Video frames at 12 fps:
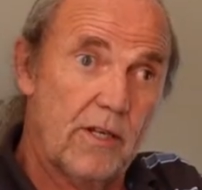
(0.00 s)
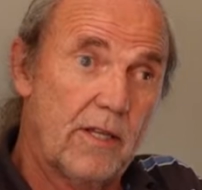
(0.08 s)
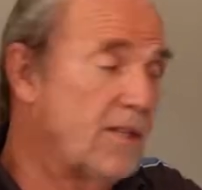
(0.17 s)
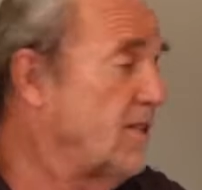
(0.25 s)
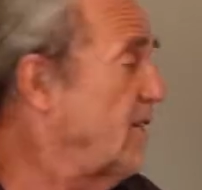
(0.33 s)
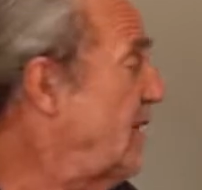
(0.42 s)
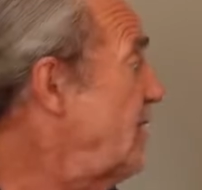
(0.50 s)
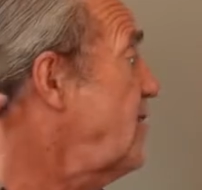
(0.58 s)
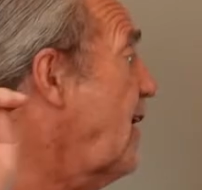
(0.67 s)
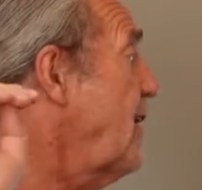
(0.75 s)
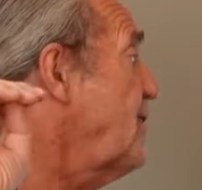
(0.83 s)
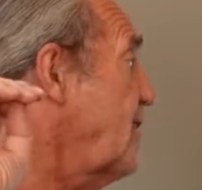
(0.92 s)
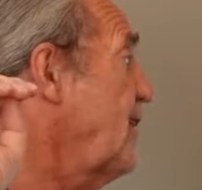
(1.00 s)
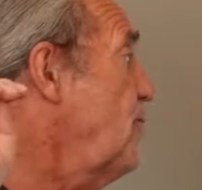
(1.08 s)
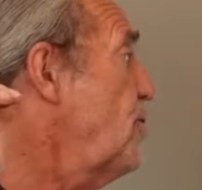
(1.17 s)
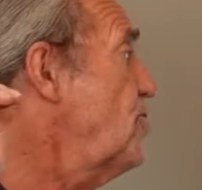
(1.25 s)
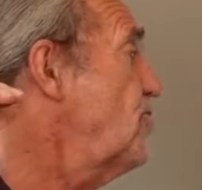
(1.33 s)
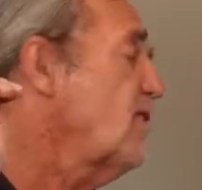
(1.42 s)
the detailed
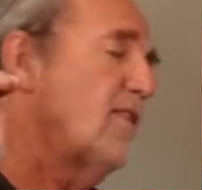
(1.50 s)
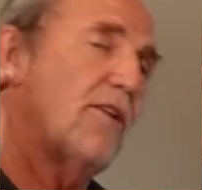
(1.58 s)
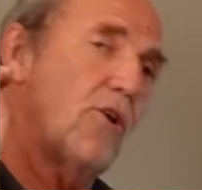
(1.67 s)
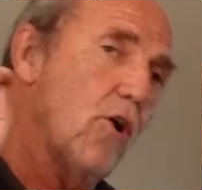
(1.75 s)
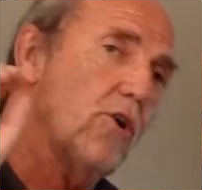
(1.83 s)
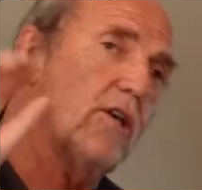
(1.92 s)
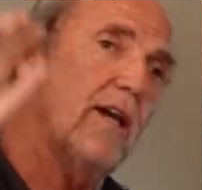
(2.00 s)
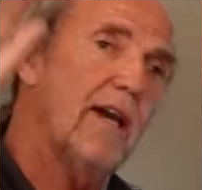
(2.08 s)
keywords in the log